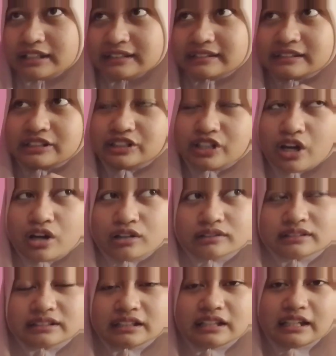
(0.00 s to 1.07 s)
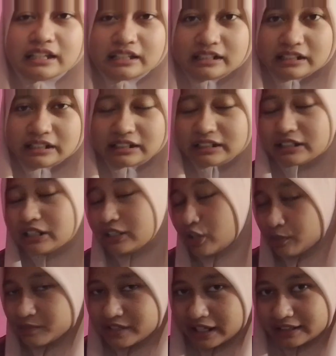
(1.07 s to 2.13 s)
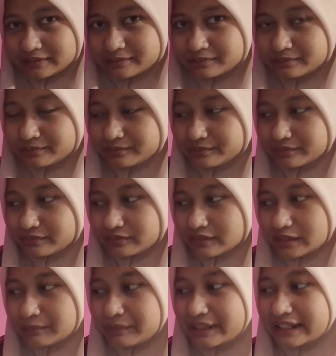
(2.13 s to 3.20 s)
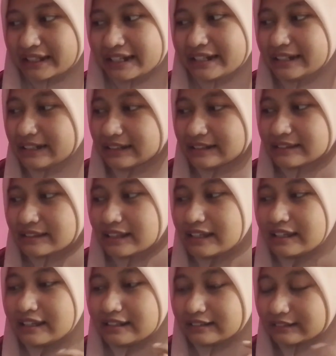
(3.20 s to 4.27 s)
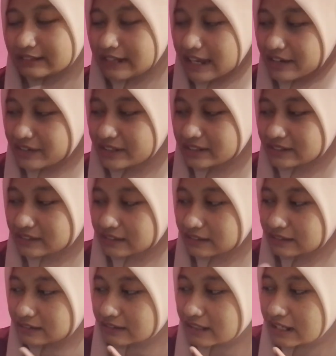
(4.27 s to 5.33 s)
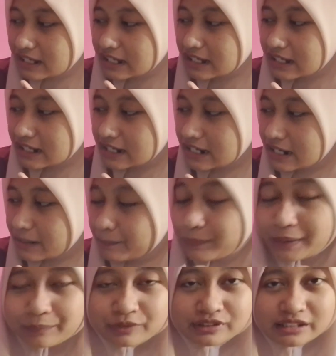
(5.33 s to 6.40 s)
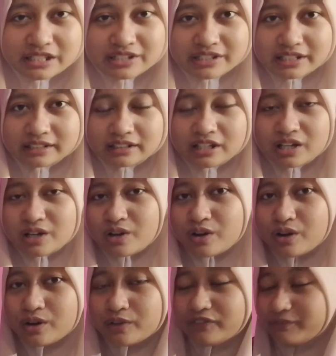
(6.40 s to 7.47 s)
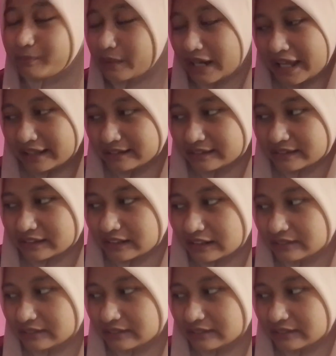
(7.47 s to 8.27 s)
is not an object, because there is a preposition of place